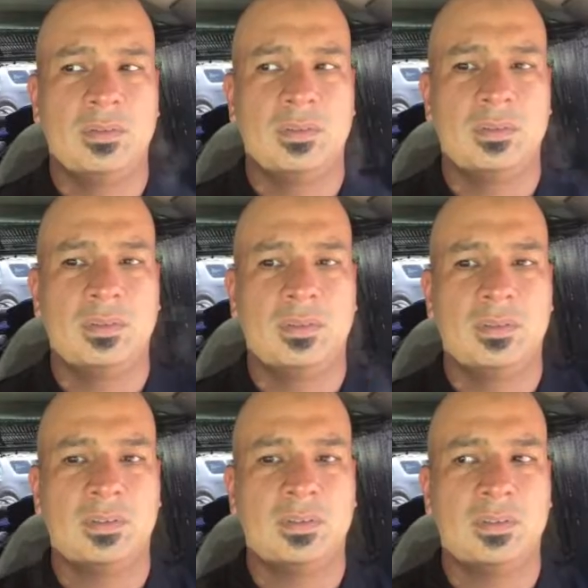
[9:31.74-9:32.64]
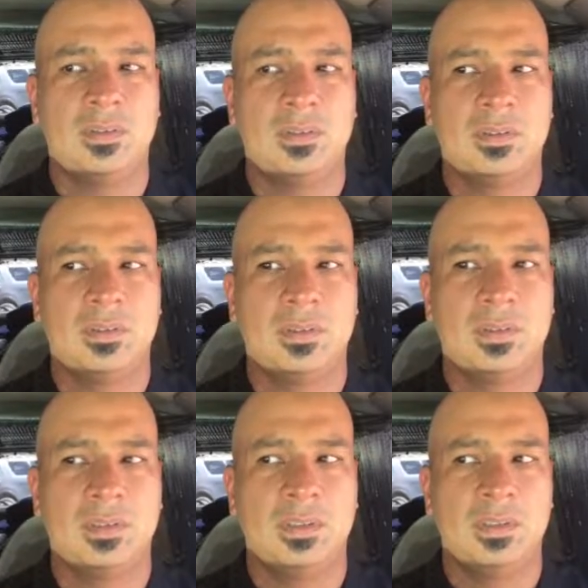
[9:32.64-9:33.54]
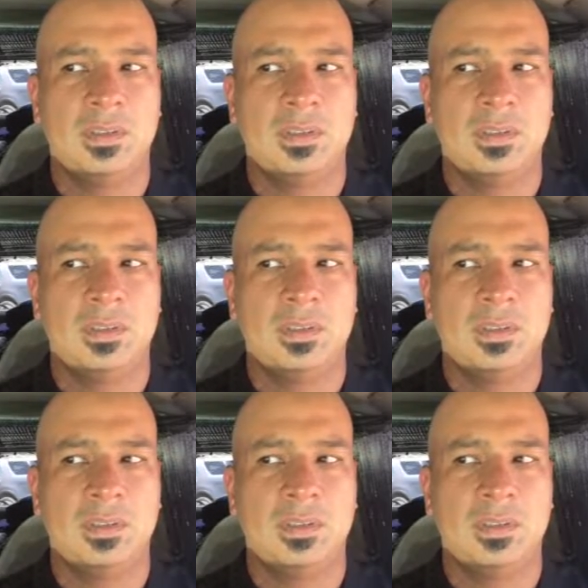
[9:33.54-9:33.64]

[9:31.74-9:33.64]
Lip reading: No one is speaking in this clip.